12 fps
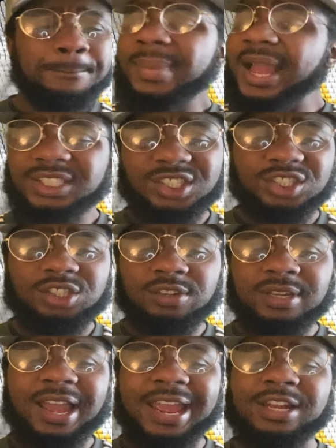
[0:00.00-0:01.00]
Manchester
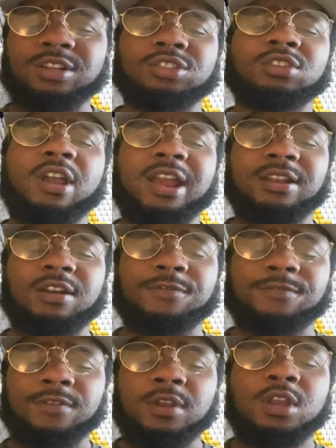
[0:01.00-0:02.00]
United starting
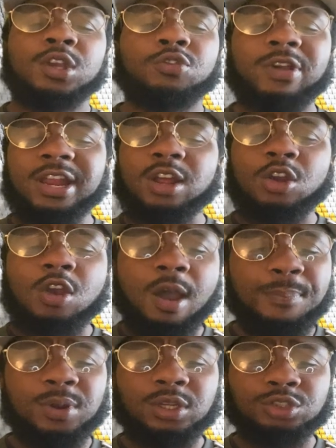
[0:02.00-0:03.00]
off, creating a
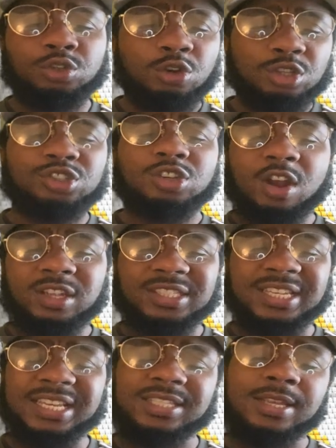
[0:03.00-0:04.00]
couple of good
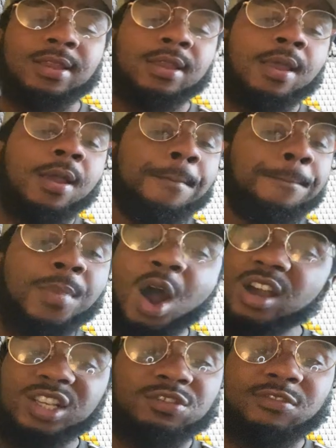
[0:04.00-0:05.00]
chances.
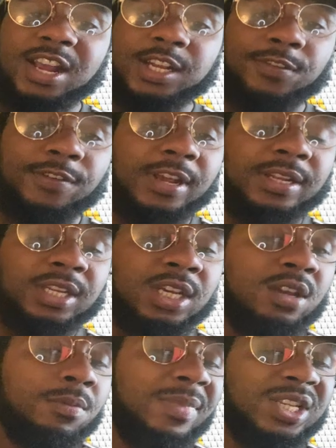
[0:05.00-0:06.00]
Marcus Rashford
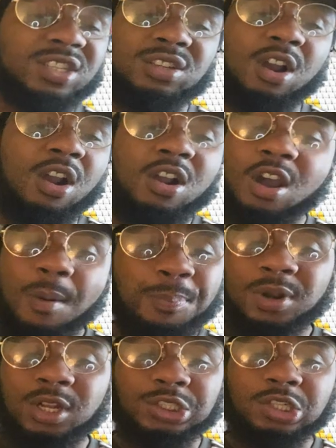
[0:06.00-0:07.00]
missing a
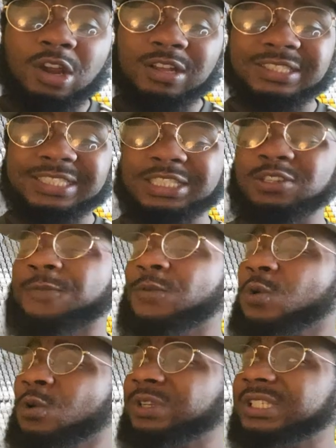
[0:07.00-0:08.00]
couple of chances, of
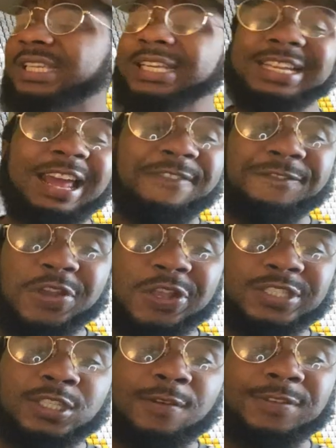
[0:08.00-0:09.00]
course, in that
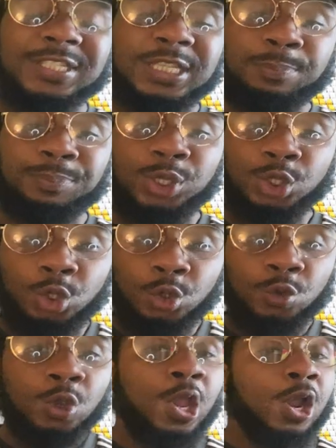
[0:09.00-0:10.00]
first half.
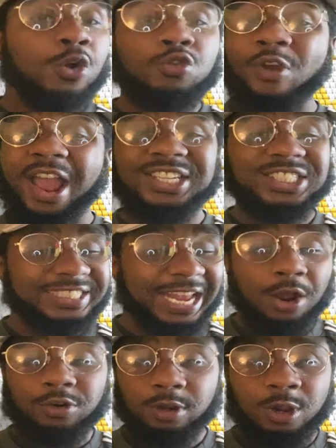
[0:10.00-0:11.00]
CPU crashed
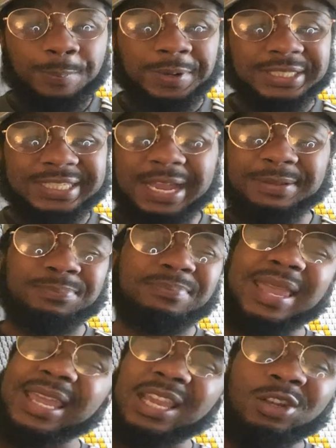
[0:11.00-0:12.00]
down a couple of times,
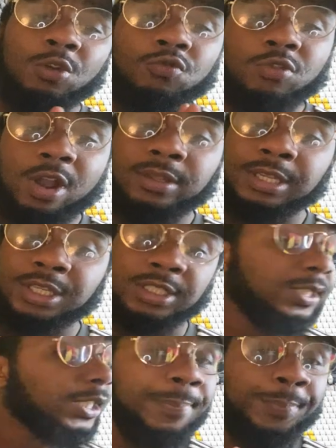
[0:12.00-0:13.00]
making the wrong
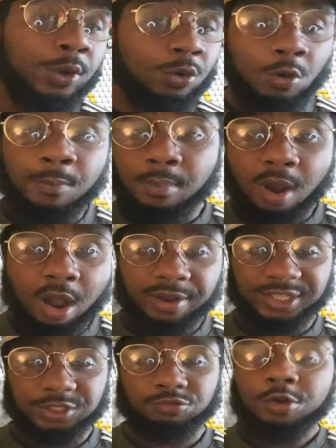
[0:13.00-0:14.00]
decision. Typical
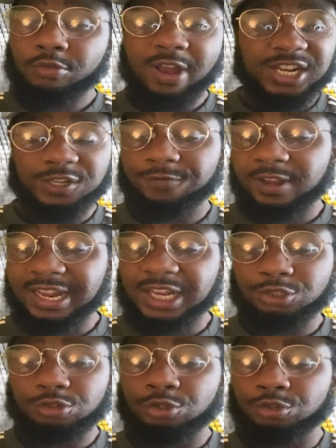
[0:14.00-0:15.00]
Marcus Rashford
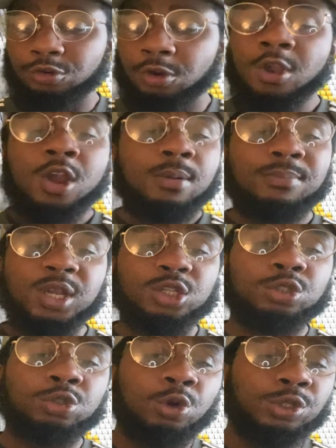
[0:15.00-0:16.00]
as usual.
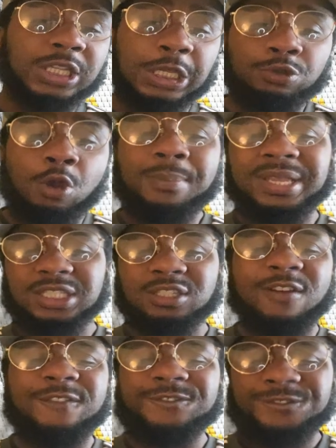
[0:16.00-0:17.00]
McSauce as well
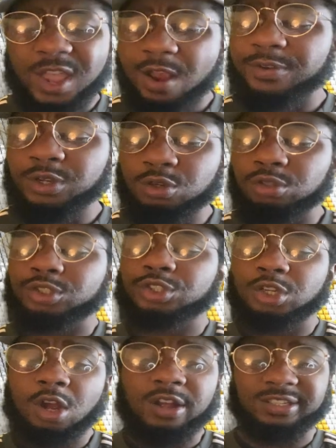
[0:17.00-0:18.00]
missing a very good
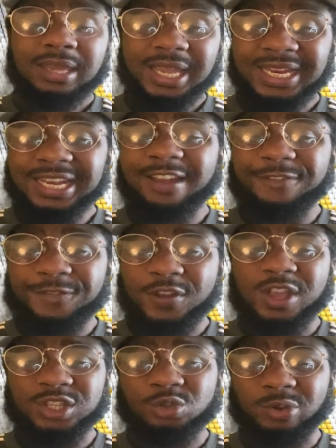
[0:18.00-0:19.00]
chance in that
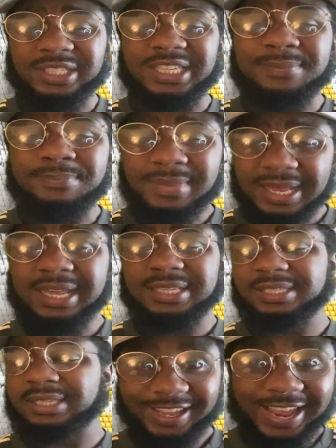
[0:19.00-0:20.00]
first 20
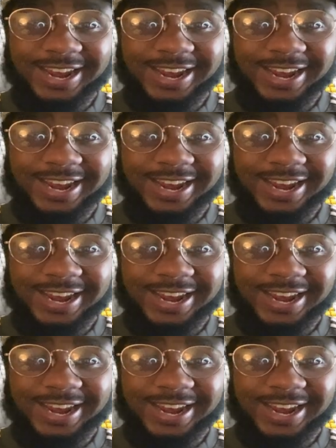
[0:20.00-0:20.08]
minutes.